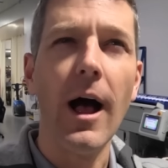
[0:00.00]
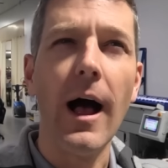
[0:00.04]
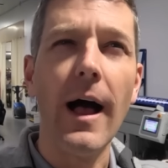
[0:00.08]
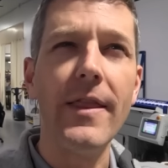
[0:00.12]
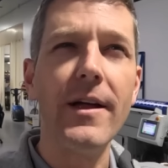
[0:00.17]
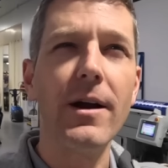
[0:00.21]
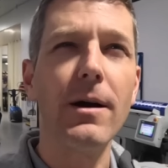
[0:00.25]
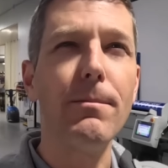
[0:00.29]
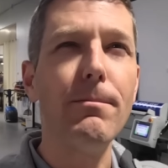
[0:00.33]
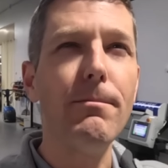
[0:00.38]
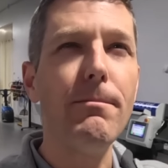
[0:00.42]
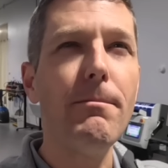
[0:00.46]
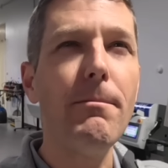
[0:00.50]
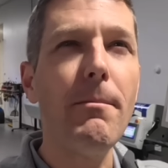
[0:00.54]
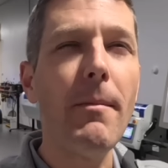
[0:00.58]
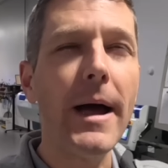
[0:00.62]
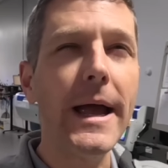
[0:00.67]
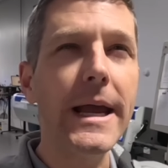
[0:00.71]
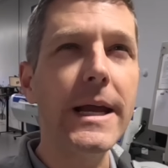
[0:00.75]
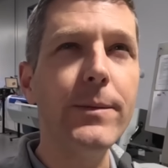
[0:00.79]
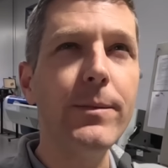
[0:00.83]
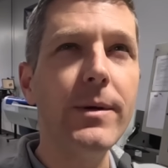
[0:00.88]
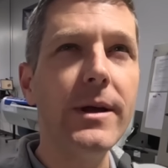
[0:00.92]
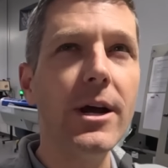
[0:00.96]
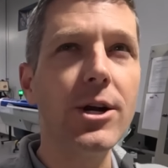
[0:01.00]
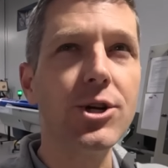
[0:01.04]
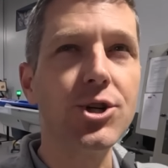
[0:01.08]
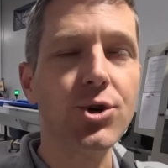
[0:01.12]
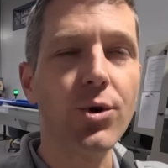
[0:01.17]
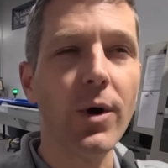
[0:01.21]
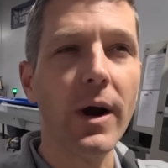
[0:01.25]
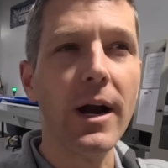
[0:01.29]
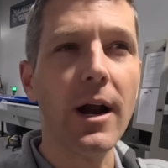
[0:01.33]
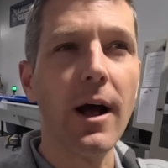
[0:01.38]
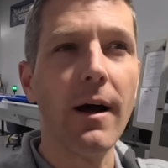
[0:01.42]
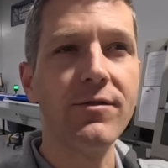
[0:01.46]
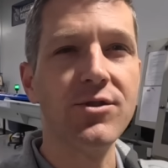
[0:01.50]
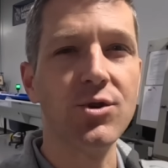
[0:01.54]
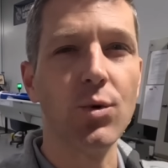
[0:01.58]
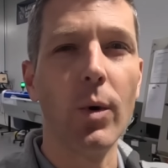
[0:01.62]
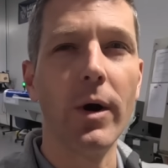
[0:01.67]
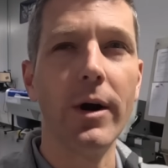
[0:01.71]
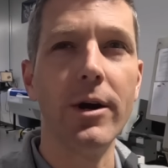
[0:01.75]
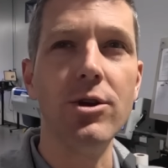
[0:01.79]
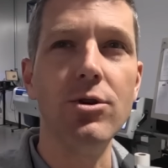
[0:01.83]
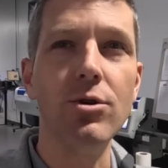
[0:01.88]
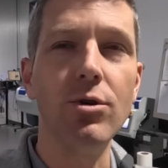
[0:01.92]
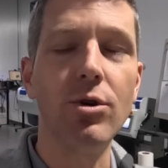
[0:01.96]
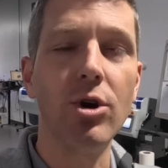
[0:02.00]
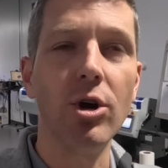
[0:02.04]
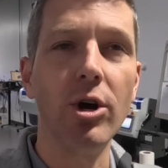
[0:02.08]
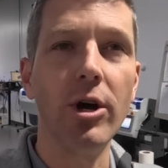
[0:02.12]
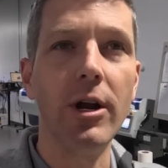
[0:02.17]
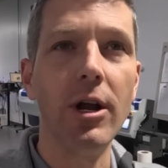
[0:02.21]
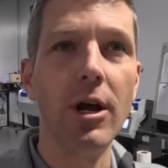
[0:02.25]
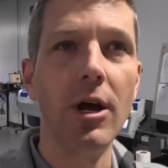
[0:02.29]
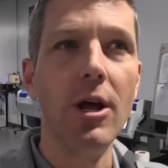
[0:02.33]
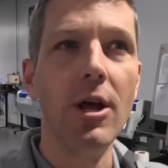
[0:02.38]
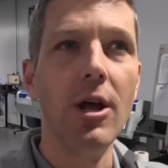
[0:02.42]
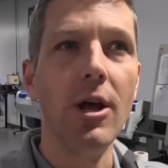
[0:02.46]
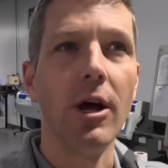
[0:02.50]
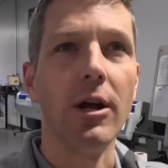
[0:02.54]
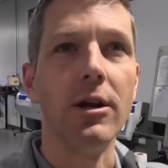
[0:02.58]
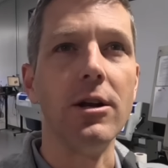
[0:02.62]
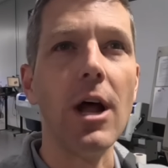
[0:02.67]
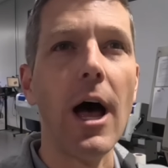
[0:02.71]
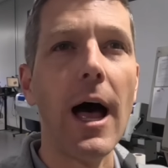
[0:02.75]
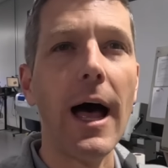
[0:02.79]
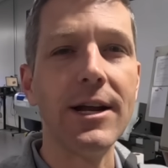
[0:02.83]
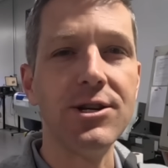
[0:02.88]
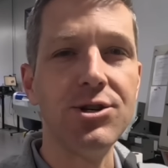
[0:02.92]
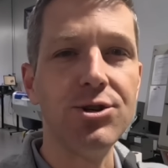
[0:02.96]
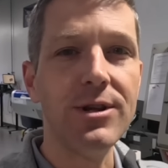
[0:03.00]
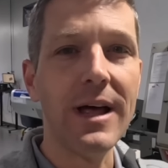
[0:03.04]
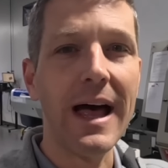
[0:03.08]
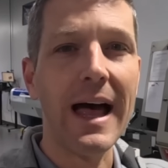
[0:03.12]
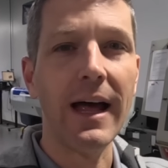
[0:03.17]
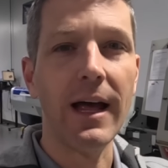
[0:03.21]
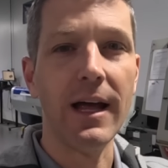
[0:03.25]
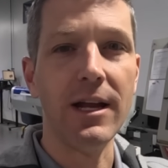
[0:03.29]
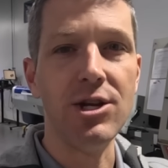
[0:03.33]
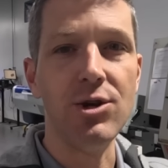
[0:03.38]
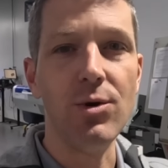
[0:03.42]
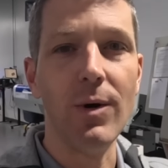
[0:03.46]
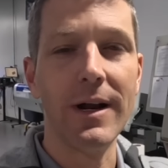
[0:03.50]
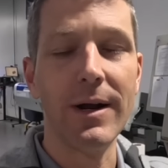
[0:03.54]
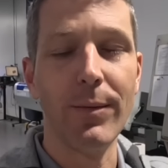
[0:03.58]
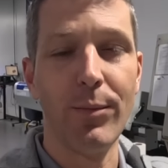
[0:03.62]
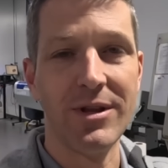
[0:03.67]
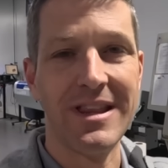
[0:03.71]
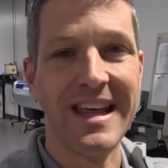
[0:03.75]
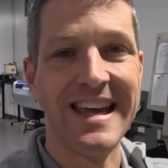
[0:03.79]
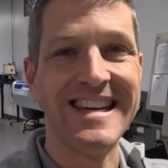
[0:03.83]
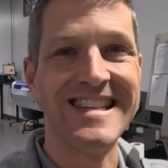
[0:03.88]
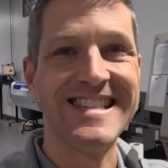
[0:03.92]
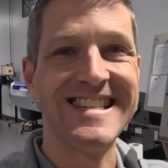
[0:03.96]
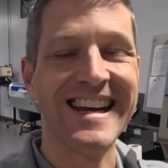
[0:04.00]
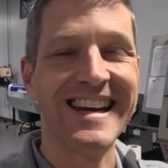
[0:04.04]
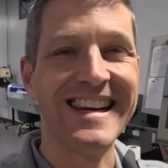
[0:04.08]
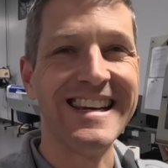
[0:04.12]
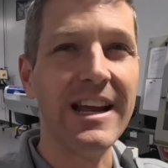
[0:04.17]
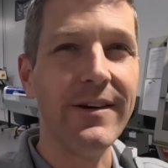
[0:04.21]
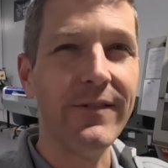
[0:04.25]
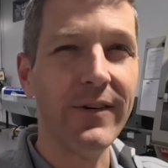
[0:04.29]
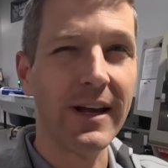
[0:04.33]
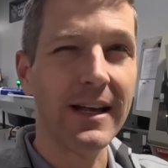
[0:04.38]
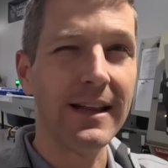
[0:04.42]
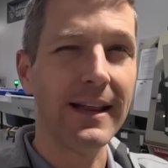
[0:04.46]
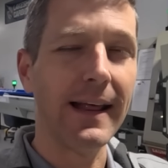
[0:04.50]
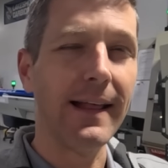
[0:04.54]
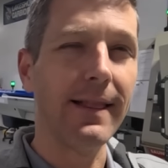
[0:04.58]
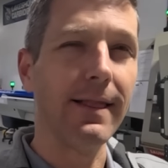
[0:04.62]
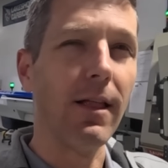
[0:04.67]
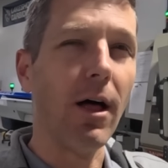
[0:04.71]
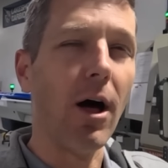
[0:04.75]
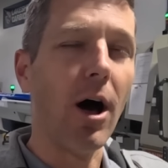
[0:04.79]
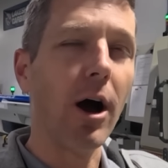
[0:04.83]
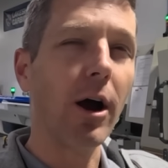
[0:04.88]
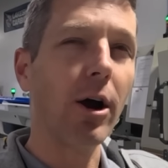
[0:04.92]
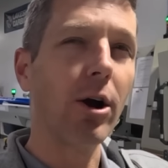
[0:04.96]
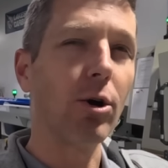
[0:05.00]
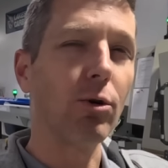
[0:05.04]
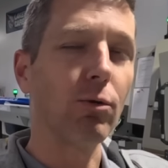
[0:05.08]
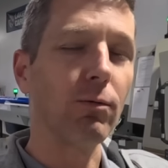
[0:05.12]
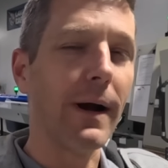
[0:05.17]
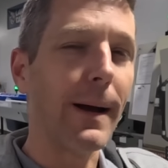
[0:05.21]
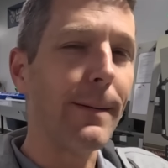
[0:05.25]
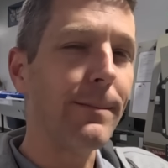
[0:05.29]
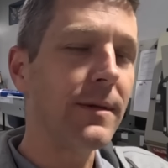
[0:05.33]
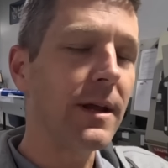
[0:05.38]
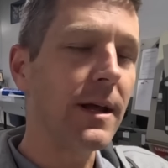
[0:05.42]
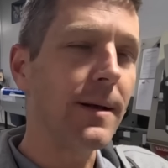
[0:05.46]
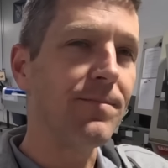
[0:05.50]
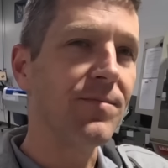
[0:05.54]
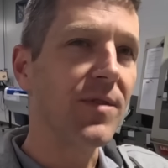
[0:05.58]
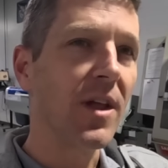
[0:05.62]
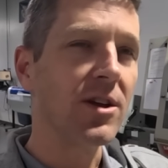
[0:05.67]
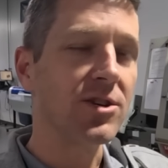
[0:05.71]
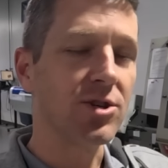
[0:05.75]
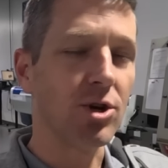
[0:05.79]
Uh, there might be a trade-off to where you could not do that and you end up with a significantly longer remnant.